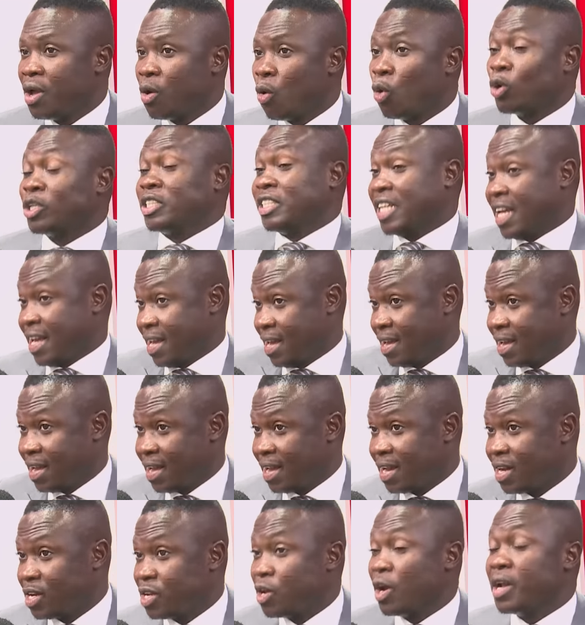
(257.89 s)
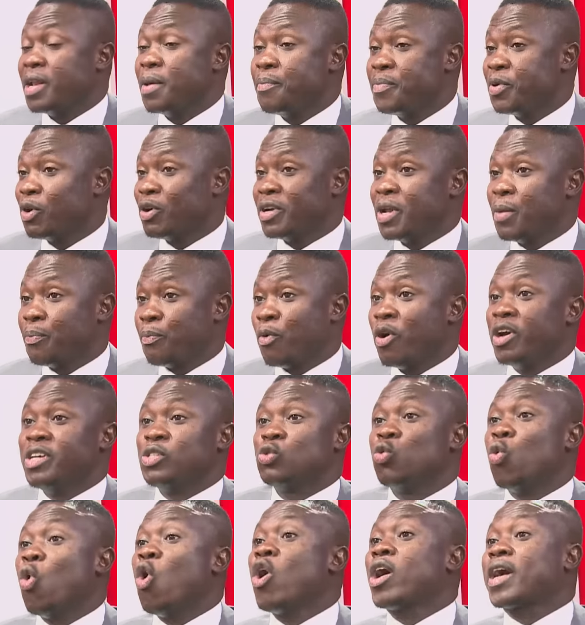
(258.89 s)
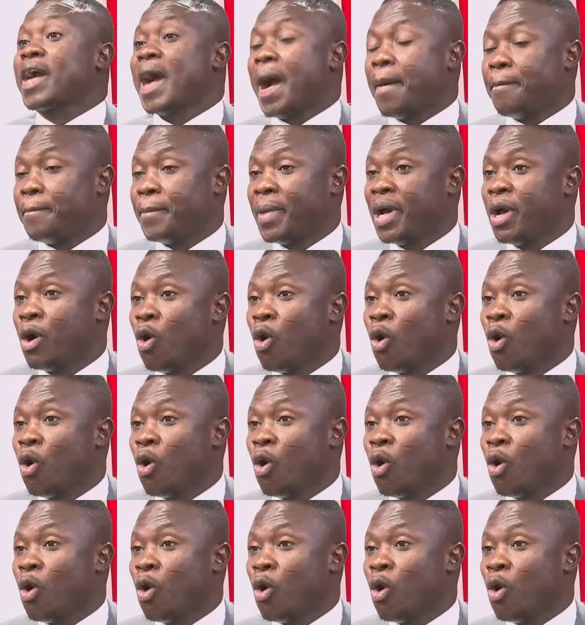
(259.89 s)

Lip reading: O say near the build the points World Cup.